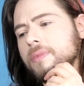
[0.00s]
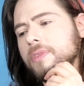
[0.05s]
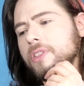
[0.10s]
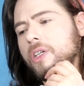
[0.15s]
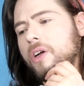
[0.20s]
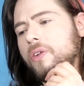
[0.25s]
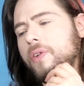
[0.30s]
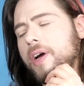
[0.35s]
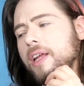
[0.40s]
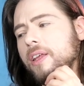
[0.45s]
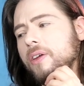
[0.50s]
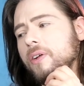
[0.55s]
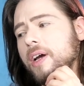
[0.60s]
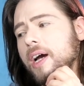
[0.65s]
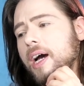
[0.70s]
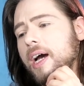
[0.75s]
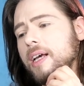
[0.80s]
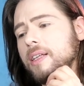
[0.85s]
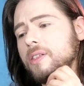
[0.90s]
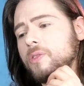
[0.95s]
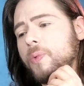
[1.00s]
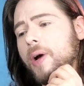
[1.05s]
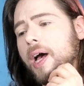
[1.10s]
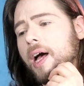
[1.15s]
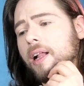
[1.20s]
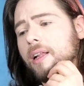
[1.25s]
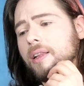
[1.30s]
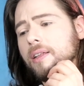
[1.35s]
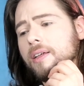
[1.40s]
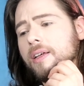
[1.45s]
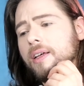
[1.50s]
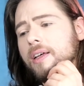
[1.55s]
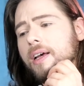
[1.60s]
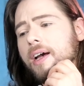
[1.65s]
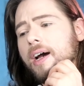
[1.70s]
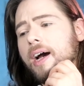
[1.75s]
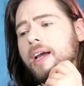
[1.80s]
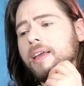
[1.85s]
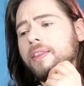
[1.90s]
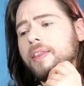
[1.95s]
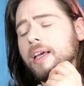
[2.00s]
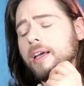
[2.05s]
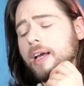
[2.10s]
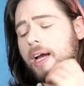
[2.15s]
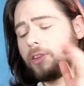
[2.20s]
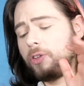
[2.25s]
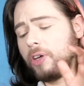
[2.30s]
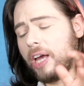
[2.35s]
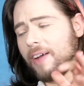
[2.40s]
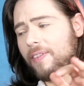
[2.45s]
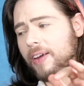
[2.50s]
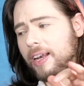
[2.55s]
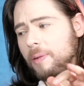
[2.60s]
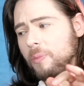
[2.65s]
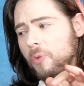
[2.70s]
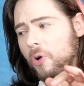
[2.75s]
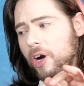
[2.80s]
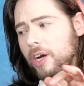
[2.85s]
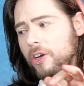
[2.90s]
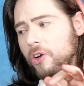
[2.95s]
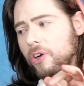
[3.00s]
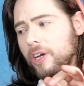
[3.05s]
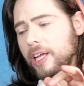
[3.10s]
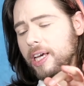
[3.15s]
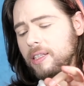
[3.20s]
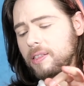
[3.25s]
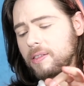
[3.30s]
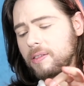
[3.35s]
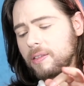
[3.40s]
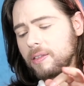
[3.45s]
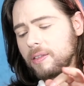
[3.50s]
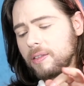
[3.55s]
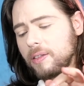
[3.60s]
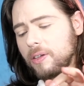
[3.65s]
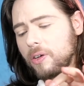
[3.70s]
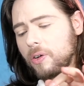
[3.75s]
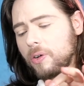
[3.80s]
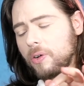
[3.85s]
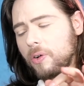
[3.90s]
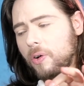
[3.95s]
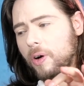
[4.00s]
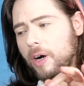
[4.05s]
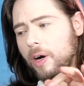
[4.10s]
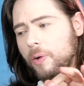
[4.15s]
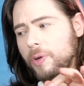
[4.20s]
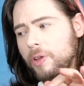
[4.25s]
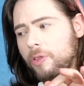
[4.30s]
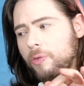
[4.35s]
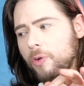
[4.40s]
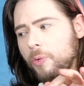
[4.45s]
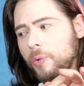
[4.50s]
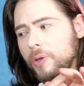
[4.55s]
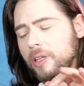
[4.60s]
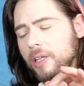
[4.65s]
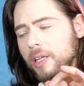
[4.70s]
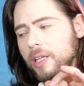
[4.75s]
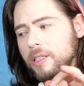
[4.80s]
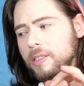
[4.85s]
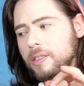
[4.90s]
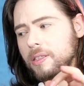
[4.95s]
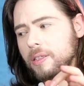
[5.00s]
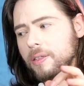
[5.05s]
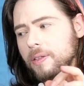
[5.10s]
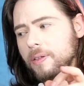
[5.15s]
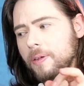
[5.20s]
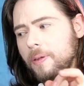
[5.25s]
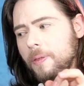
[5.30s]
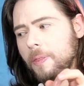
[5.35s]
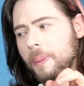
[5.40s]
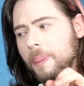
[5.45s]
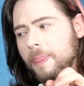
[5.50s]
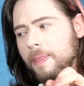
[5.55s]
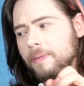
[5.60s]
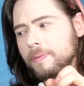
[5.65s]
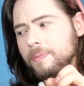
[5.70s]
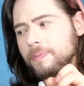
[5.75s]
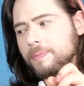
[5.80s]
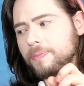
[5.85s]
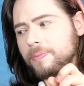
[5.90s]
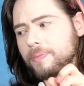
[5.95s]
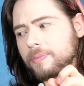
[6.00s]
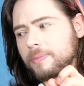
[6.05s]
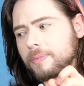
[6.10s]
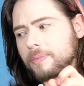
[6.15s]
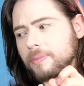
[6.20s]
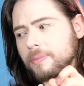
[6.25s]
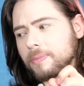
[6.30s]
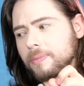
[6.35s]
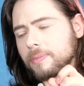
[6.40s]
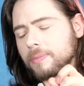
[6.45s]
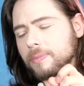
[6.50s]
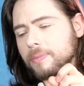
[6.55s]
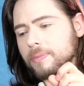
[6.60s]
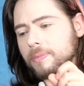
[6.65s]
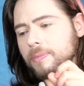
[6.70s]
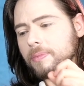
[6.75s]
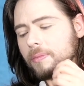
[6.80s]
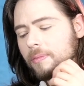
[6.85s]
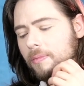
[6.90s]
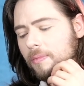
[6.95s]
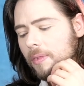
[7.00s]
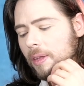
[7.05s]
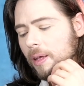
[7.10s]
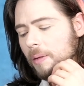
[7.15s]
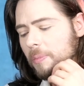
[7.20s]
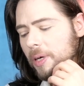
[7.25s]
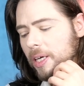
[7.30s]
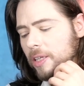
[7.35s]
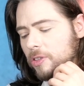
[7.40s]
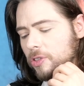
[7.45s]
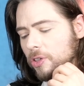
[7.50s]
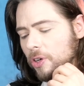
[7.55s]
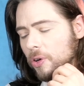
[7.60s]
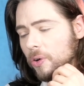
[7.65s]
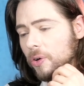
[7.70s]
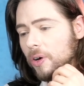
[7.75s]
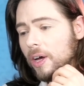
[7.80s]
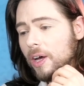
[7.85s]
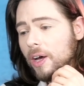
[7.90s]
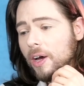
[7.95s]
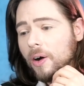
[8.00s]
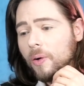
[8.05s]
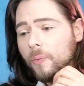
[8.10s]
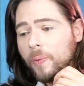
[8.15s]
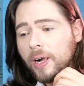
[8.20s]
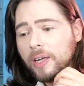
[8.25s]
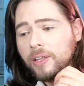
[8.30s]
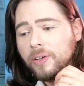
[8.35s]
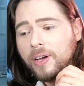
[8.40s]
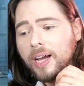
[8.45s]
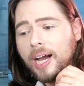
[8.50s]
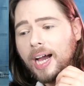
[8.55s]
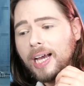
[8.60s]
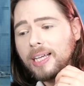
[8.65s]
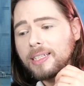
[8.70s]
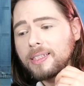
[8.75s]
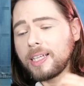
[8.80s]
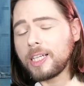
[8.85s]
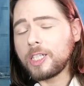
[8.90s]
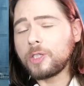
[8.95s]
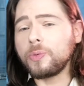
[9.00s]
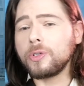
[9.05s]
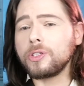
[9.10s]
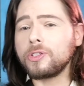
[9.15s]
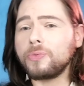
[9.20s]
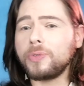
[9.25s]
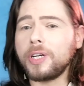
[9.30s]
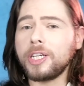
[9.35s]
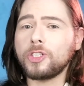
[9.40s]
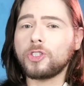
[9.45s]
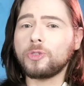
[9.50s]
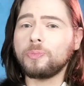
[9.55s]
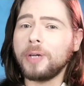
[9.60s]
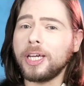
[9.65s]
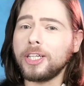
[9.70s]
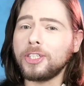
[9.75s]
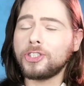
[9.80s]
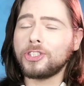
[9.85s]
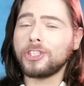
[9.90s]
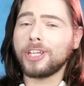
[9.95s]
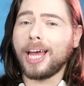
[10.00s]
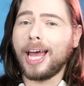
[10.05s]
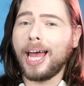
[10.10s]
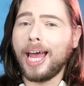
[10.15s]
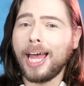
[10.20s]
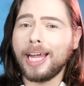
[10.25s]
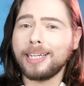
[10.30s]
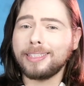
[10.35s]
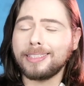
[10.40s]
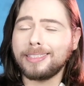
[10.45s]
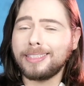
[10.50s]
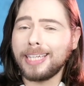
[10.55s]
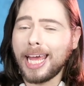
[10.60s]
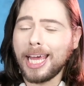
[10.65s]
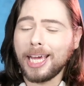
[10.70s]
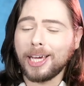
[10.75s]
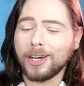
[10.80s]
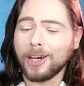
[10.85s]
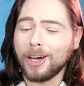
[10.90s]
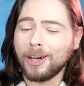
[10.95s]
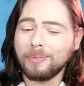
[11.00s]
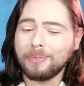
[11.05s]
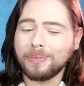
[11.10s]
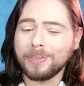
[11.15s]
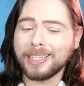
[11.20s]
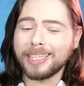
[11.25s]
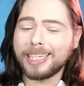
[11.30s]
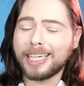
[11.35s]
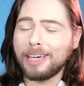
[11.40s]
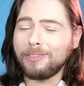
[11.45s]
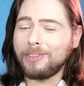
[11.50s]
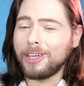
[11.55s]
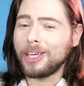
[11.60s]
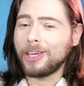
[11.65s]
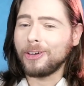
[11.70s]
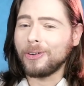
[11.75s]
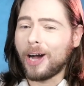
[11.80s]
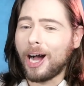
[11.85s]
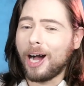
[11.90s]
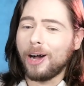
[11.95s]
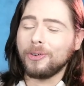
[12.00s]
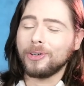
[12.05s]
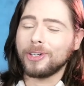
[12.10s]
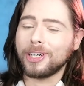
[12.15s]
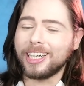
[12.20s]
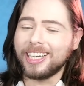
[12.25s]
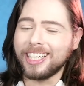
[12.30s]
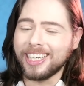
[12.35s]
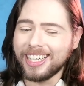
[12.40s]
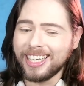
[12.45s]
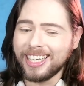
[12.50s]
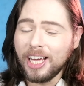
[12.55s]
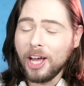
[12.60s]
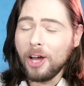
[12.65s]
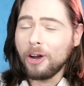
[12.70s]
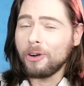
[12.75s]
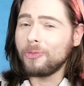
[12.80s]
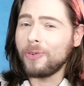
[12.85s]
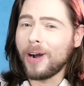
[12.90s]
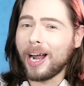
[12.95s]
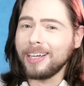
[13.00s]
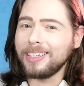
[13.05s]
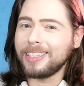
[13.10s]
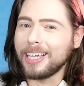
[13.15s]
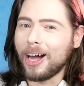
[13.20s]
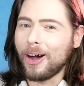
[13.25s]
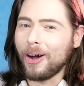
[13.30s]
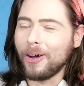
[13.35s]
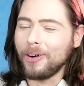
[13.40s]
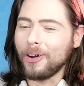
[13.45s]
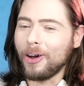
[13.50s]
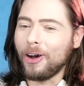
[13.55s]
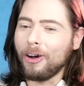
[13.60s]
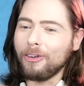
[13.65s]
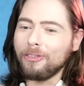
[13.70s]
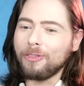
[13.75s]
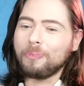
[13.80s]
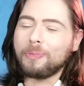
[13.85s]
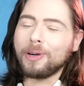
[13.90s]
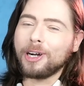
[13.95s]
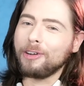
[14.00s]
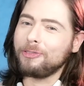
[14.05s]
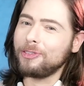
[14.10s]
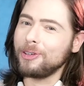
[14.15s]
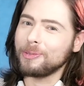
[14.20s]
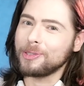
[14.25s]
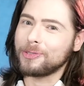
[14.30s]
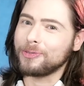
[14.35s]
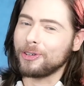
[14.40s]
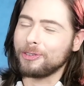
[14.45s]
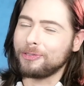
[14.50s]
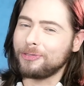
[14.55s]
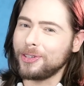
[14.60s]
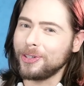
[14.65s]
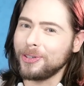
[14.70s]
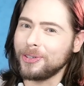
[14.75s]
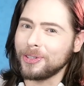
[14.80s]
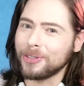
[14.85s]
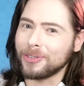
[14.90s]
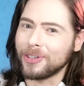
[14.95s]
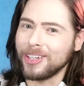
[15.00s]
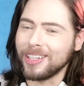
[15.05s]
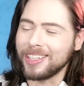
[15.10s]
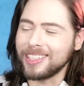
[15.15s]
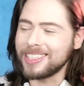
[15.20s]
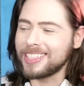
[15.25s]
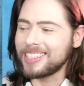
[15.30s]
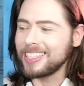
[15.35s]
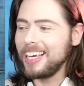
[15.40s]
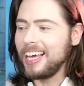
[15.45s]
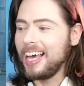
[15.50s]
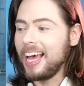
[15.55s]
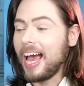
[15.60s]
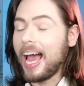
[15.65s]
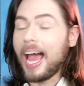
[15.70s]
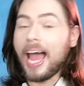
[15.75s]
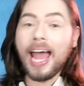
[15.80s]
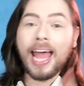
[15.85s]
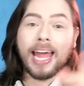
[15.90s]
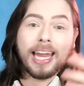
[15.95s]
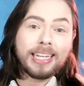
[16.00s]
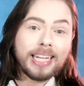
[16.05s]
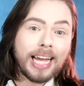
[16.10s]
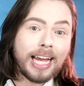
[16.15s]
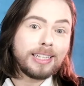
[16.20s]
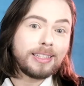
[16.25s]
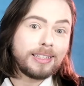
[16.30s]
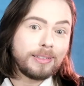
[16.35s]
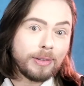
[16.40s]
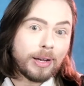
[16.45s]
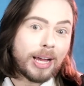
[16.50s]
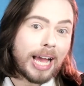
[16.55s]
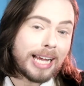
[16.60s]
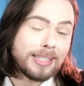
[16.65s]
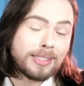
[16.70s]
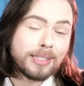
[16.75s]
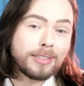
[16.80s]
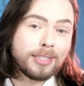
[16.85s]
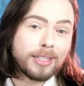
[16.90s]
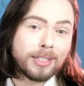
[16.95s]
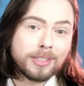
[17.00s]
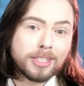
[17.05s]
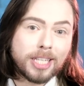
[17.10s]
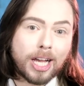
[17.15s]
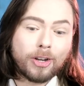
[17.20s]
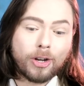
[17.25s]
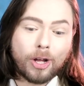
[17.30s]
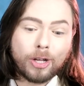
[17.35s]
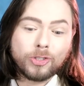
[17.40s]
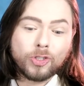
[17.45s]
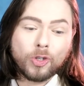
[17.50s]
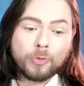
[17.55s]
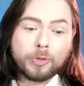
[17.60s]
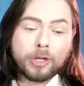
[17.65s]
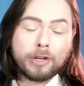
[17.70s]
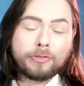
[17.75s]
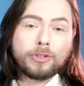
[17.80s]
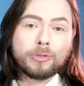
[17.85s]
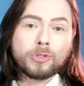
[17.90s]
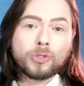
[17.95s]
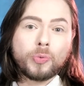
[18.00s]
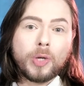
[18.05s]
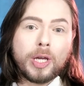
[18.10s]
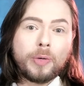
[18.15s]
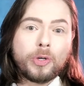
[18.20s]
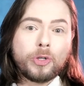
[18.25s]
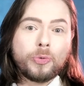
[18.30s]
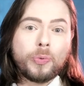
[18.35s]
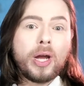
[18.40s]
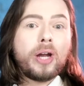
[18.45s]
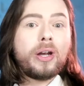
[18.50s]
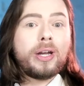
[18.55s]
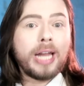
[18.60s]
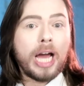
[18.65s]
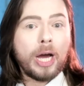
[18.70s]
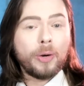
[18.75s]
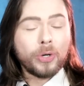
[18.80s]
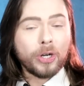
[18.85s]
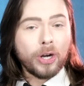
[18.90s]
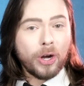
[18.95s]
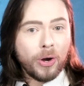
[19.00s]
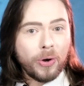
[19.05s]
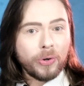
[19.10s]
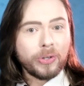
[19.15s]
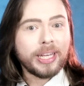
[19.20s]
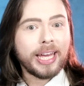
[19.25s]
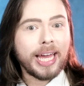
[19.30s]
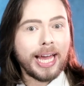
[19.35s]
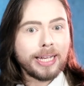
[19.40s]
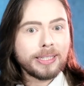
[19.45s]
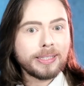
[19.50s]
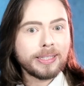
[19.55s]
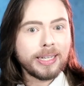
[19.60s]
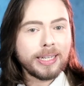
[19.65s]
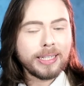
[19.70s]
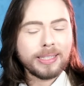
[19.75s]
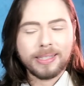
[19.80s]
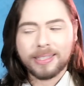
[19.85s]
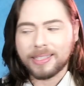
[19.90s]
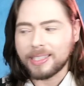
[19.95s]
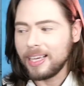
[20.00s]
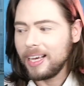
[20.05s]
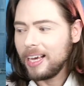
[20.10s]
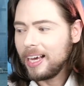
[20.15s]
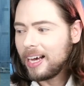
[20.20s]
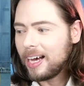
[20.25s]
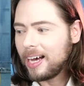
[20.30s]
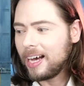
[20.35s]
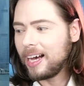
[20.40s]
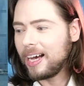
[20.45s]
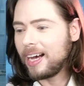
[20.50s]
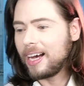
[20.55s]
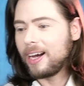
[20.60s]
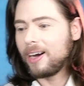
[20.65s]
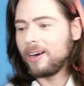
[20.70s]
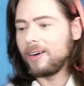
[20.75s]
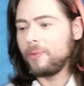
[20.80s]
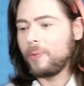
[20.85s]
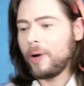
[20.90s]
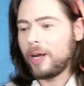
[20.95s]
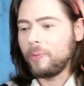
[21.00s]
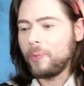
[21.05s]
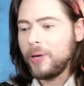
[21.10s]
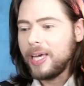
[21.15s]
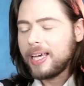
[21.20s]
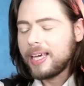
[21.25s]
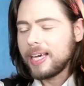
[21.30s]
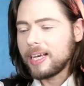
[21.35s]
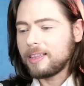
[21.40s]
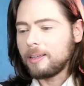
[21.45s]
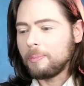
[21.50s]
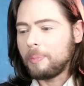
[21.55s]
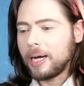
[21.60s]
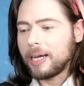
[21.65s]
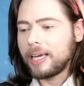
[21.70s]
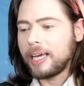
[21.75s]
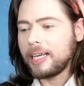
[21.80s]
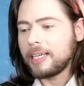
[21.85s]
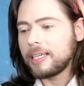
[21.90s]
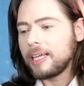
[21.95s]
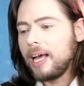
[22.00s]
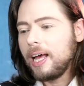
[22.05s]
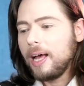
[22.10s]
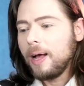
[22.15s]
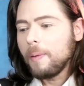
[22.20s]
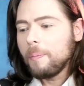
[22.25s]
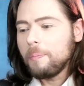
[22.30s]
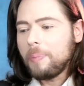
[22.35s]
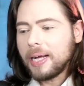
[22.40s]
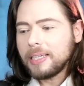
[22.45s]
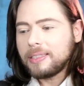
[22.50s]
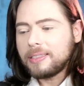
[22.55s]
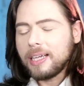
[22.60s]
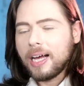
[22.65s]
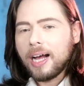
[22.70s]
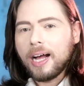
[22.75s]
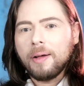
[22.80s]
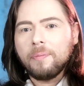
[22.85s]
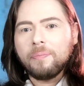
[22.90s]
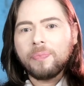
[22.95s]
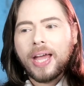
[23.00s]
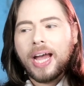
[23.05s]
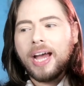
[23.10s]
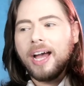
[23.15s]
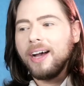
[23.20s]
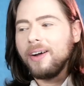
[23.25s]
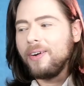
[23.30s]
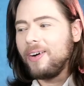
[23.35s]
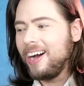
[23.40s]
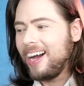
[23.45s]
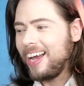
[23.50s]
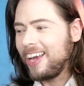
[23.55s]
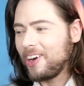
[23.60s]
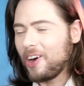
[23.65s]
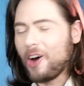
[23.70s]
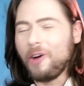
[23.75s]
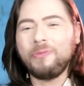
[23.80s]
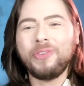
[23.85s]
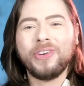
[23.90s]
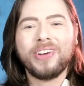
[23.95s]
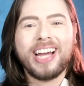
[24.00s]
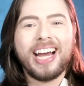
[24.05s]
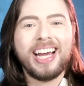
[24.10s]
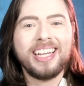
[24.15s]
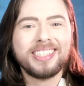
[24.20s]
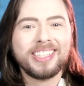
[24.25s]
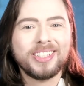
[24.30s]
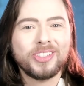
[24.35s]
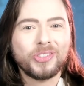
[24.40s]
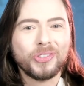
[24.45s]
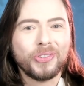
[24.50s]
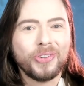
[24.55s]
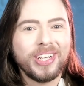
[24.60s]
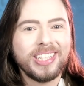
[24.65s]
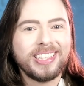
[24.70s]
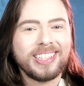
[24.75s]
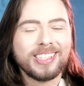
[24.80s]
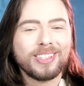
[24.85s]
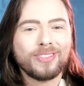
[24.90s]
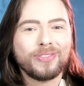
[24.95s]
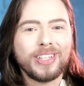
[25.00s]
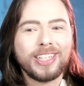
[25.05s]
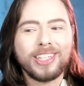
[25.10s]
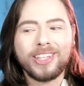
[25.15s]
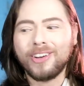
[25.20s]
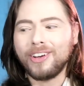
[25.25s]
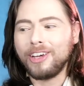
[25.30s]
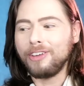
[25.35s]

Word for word: All right, you guys. Well, I think, do you have any more on your list? Or are we through with the list? Nothing. I'm all out. Me too. Well, you guys, this was Rich Mitch and Dacob giving you our rundown of perfumes for funerals. And as it turns out, also perfumes we would wear in our own caskets when we kick the bucket. But I hope you guys enjoyed this video.